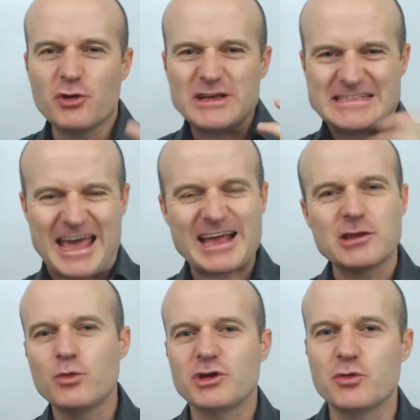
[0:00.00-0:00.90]
you know
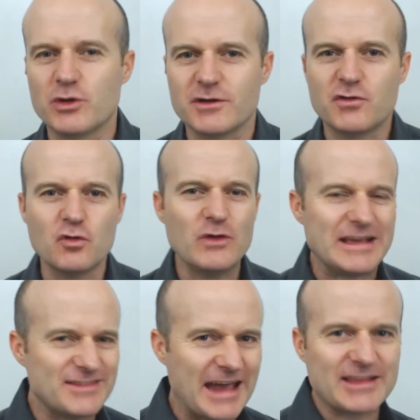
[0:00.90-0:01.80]
exactly what you want to do,
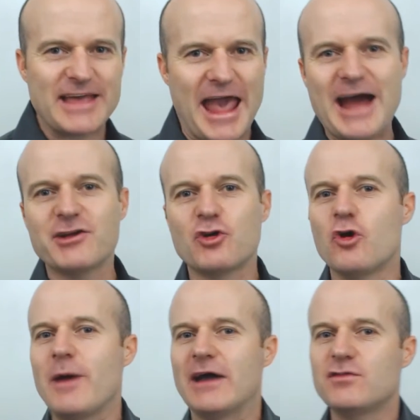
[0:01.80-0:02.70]
exactly how to
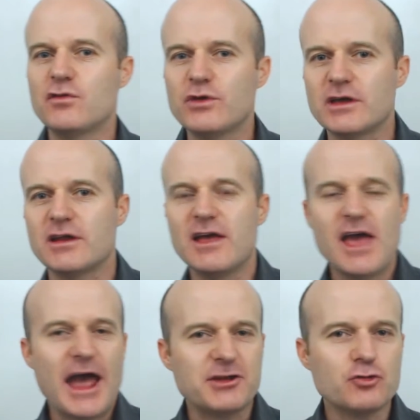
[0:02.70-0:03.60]
go about doing it,
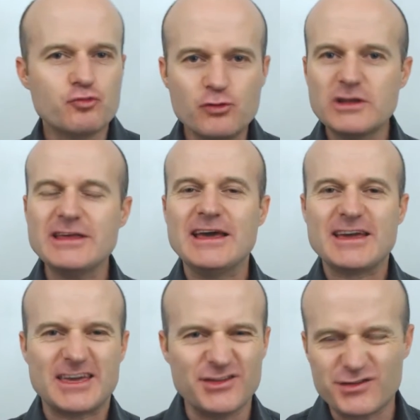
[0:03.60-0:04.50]
and you're really
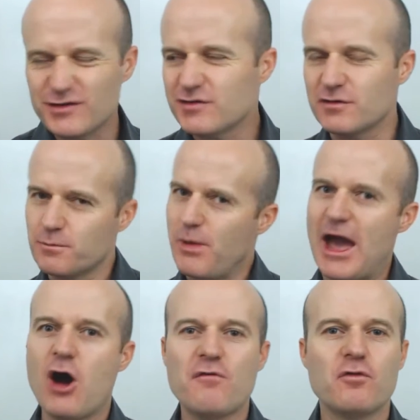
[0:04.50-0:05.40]
consistent and
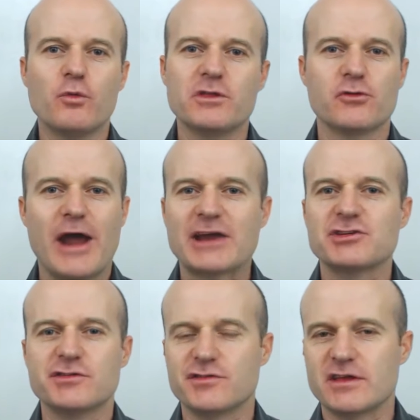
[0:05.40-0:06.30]
powerful with your
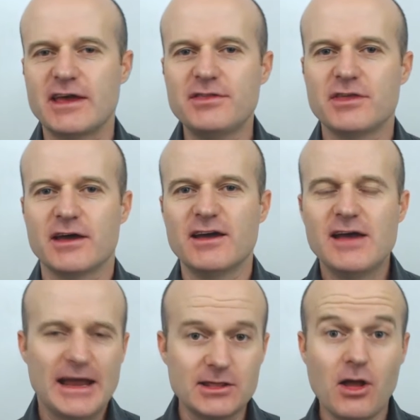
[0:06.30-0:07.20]
actions to get there.
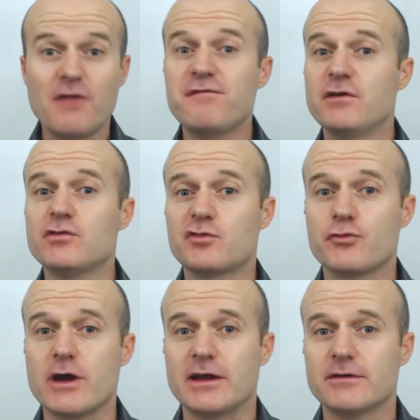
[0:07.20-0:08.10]
And life feels
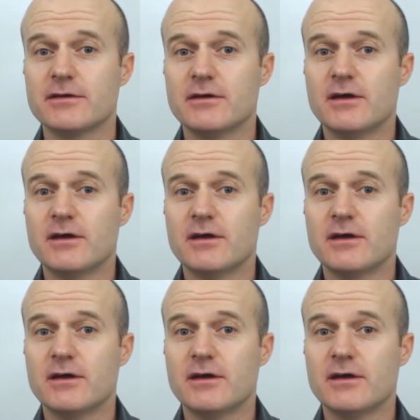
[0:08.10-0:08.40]
great.